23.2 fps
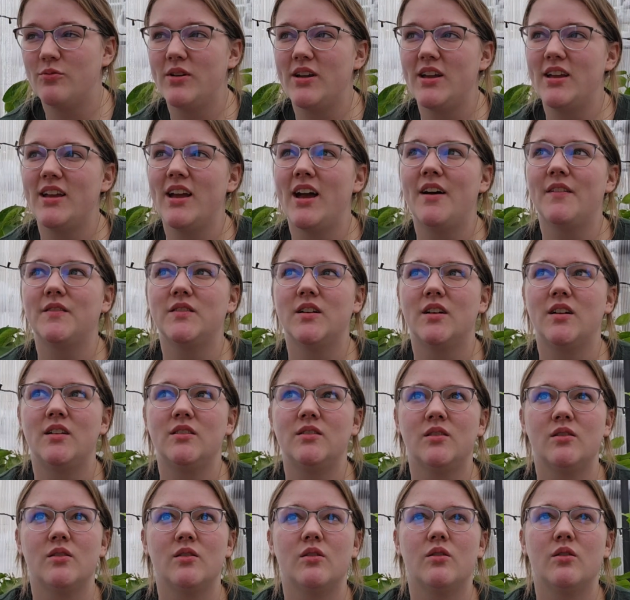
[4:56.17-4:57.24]
we have
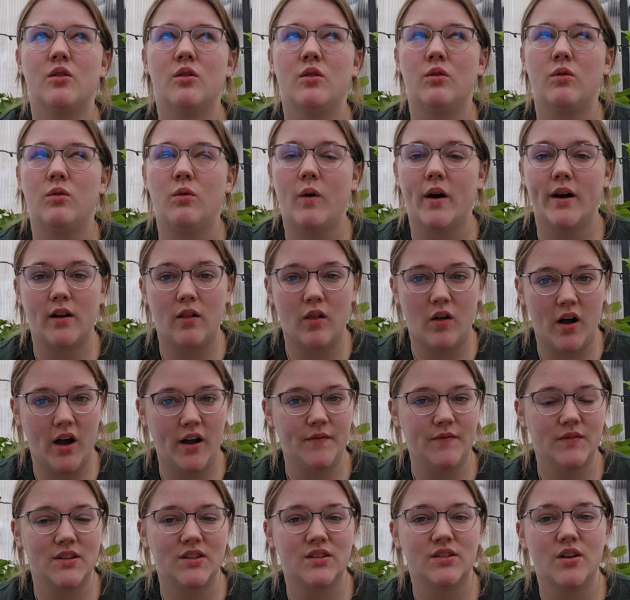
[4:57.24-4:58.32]
done quite a
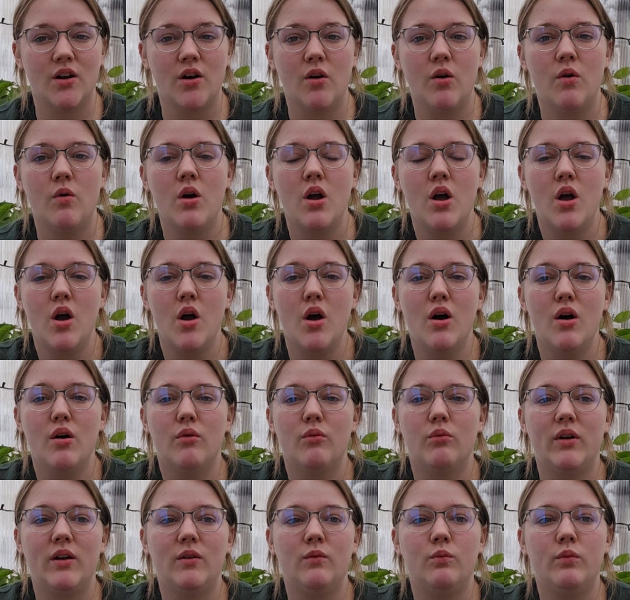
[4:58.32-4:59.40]
lot. So
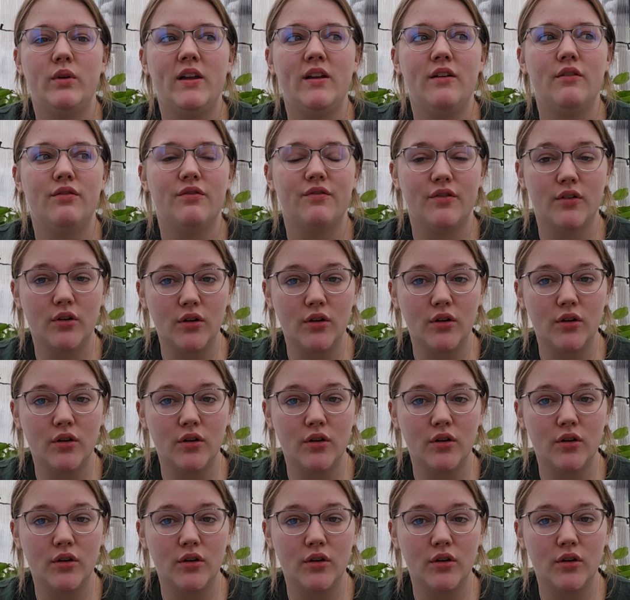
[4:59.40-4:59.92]
when we